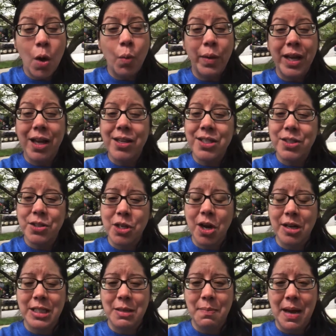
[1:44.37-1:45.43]
We also
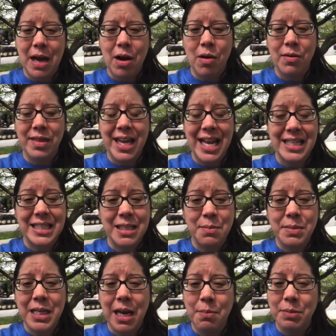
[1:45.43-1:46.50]
talked about that
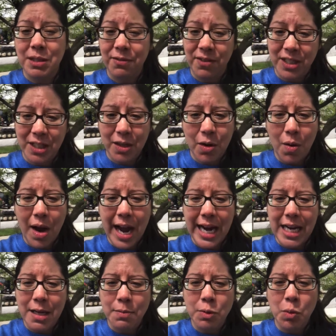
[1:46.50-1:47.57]
sometimes physical
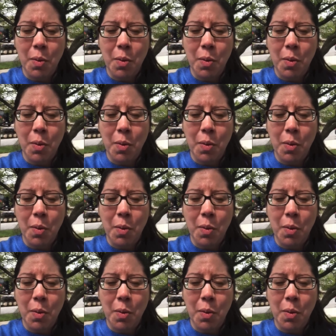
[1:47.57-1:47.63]
items,